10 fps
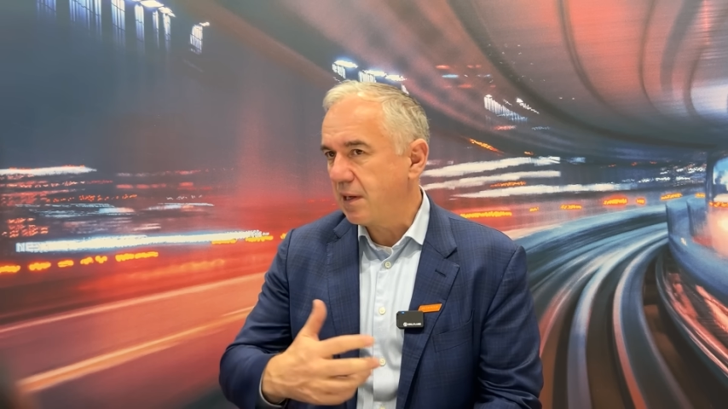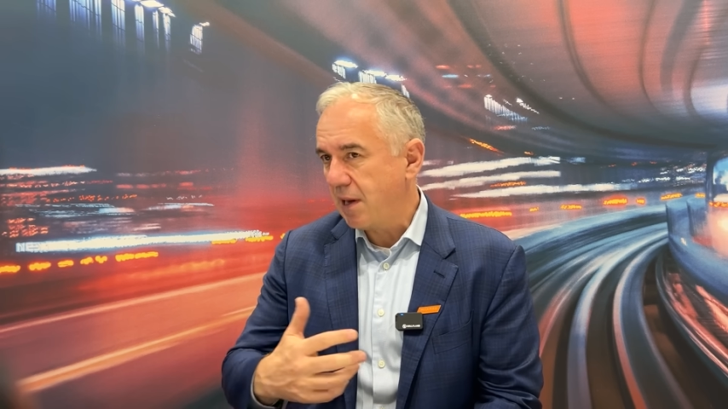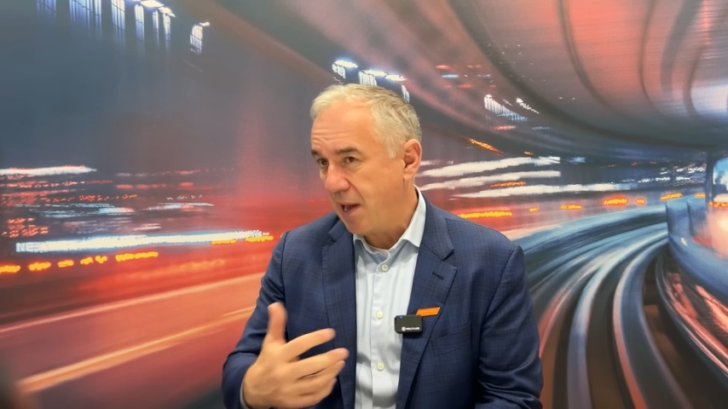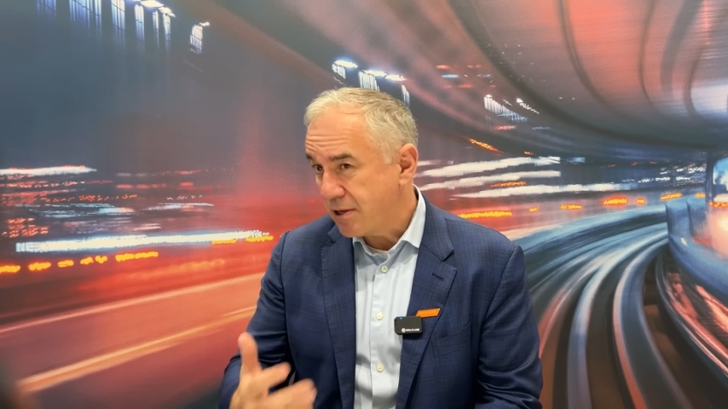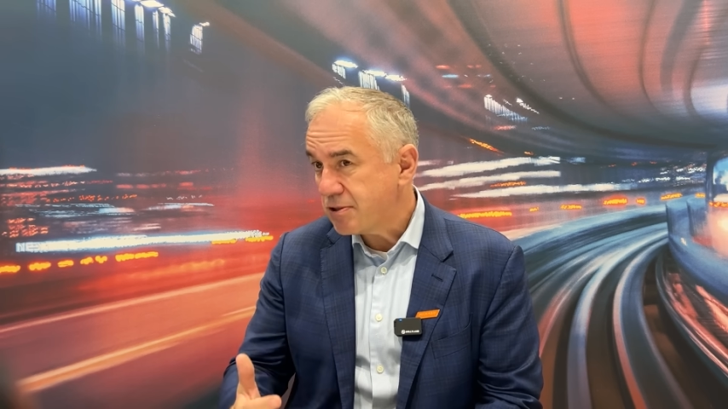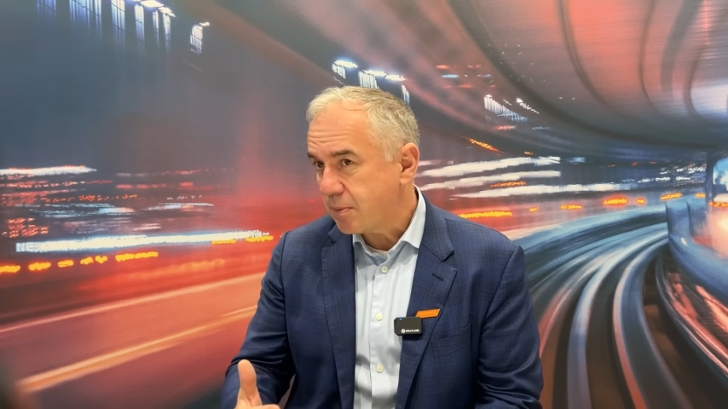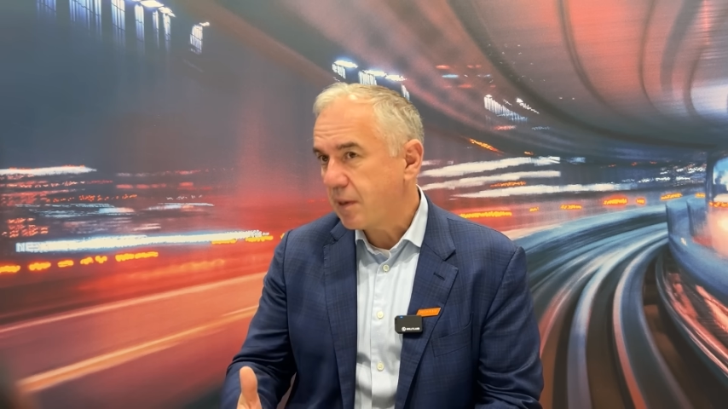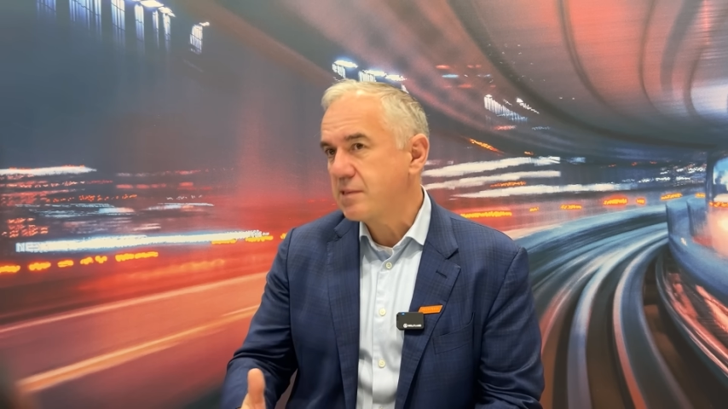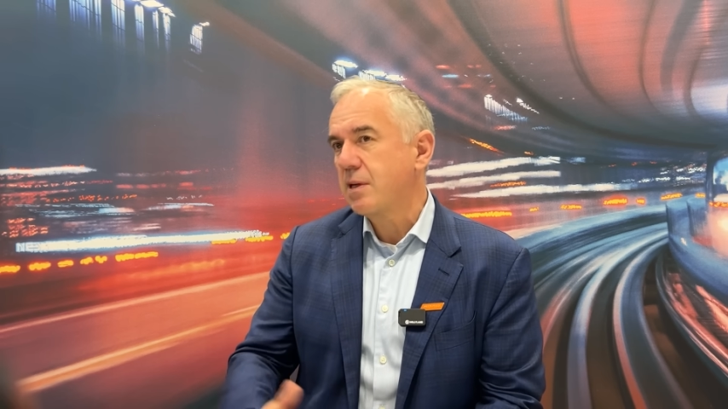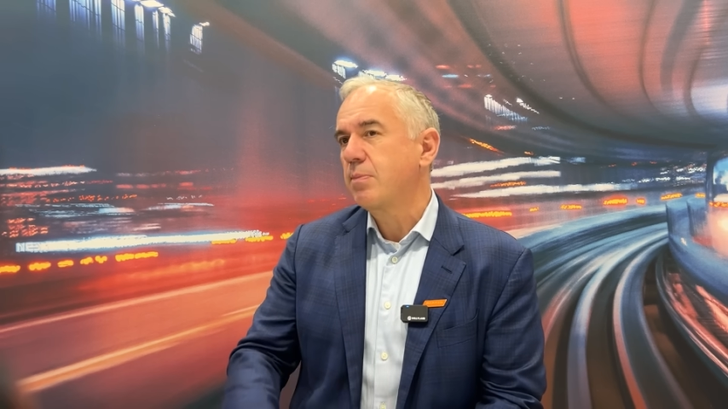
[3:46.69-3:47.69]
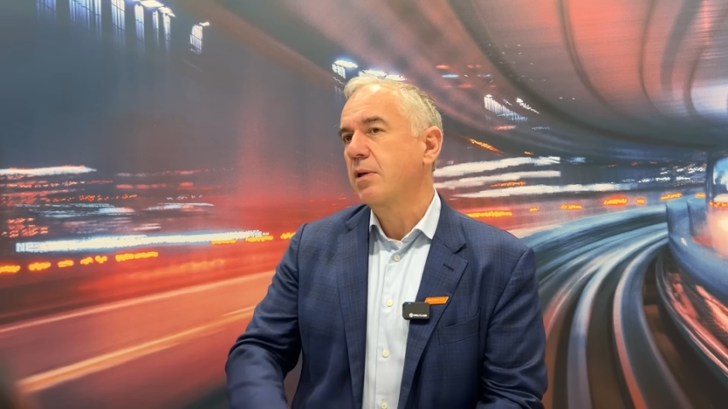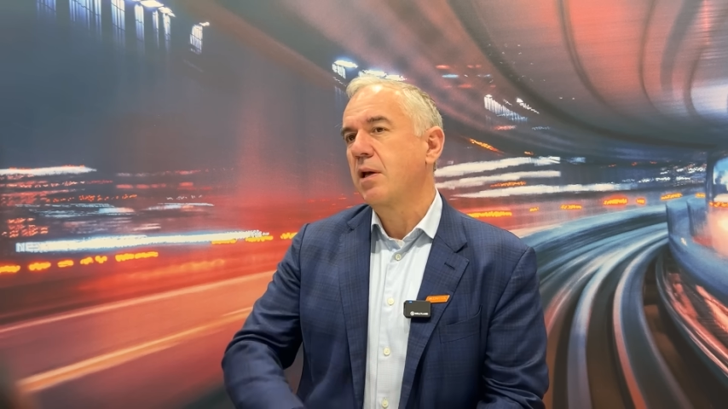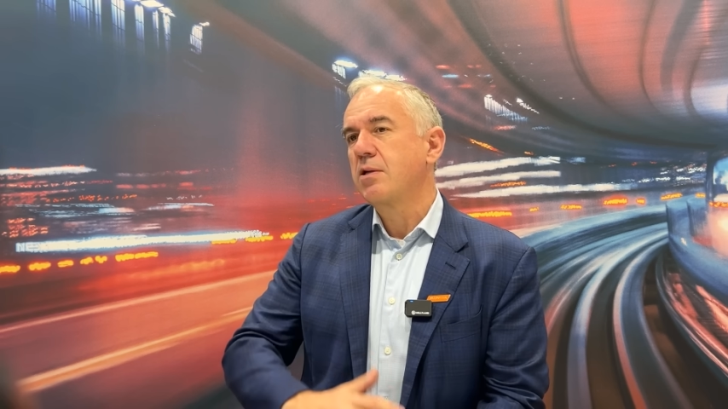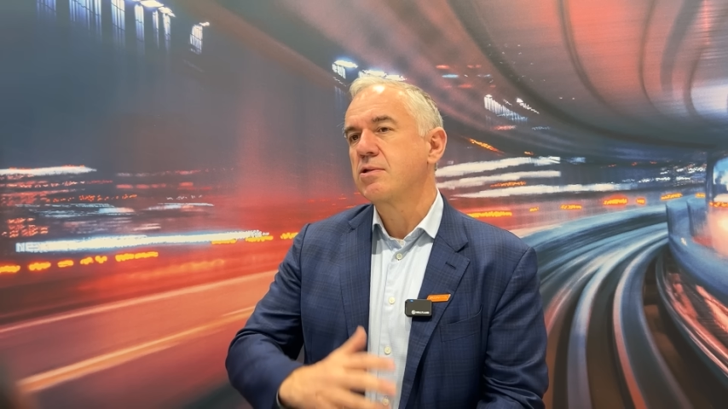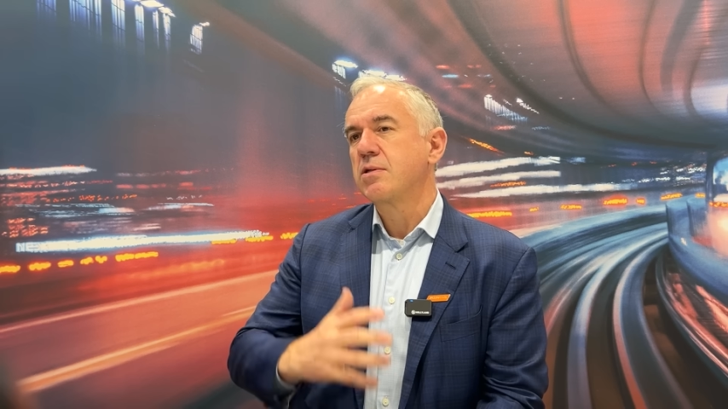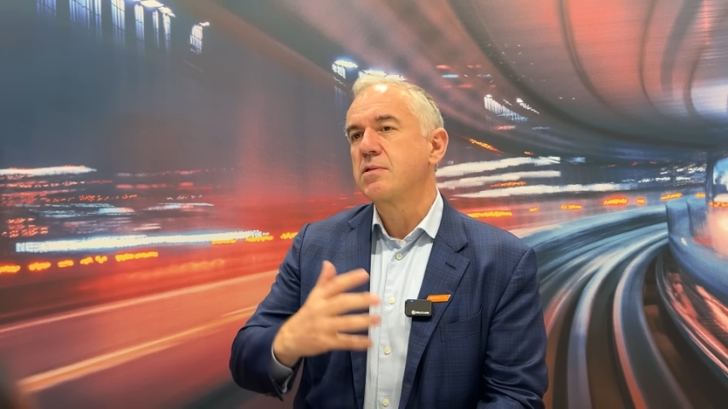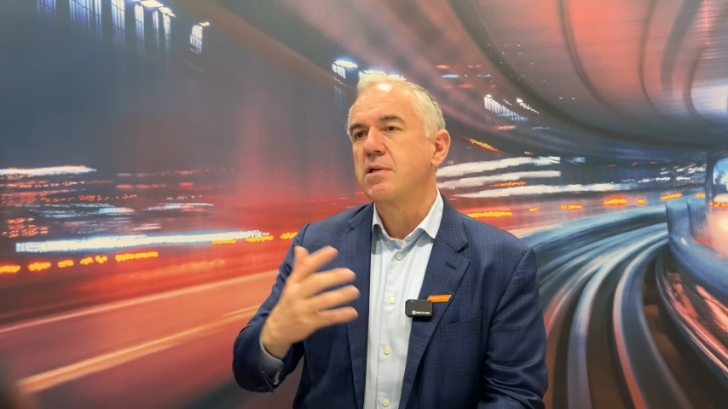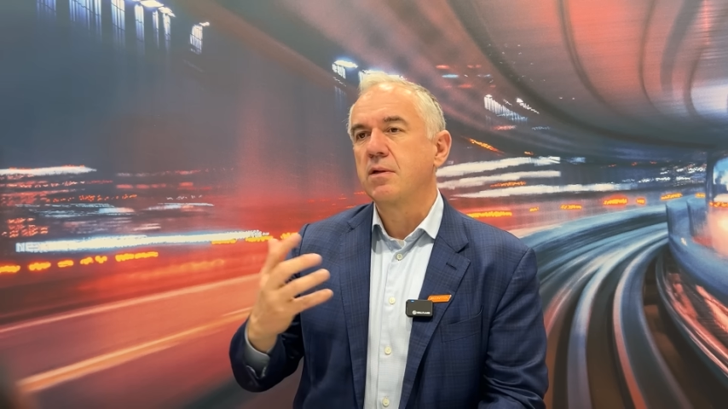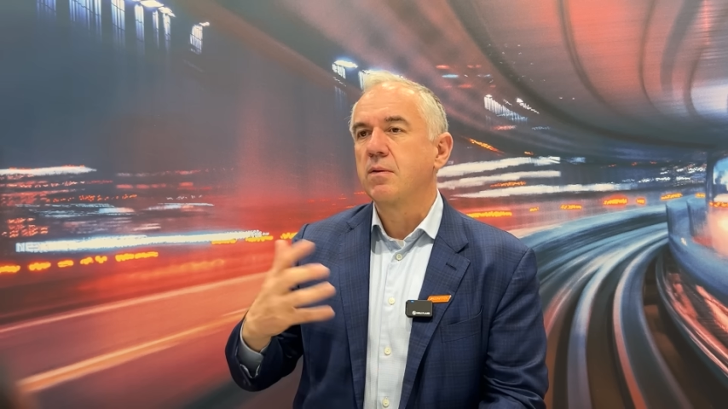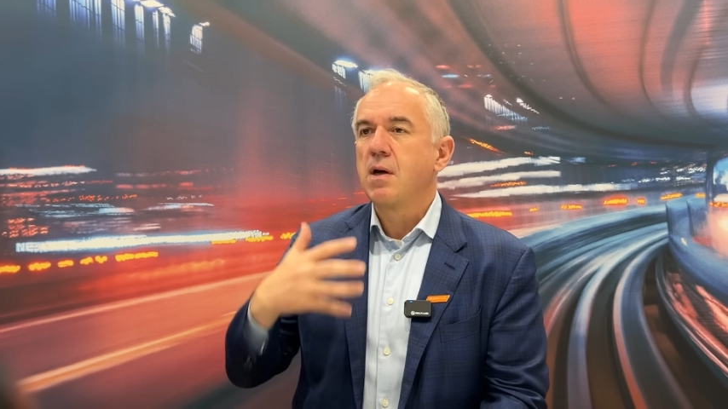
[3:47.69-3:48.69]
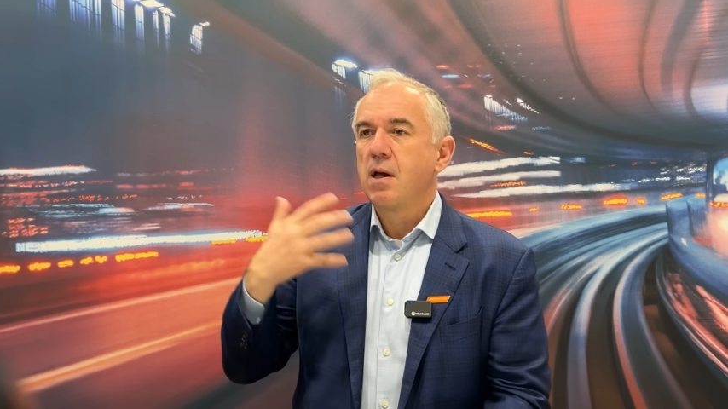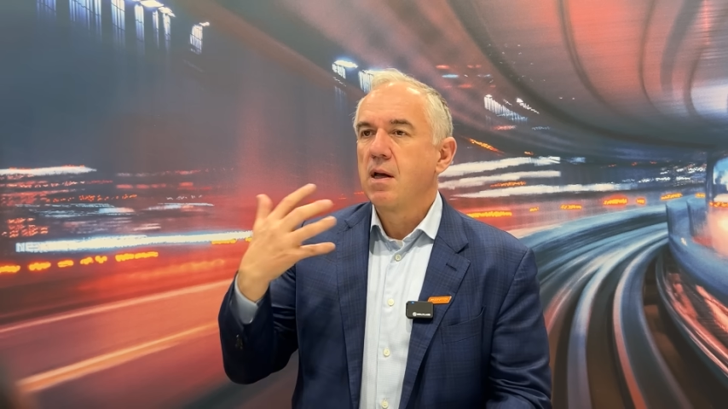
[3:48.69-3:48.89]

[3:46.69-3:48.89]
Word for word: in enterprise applications, you know,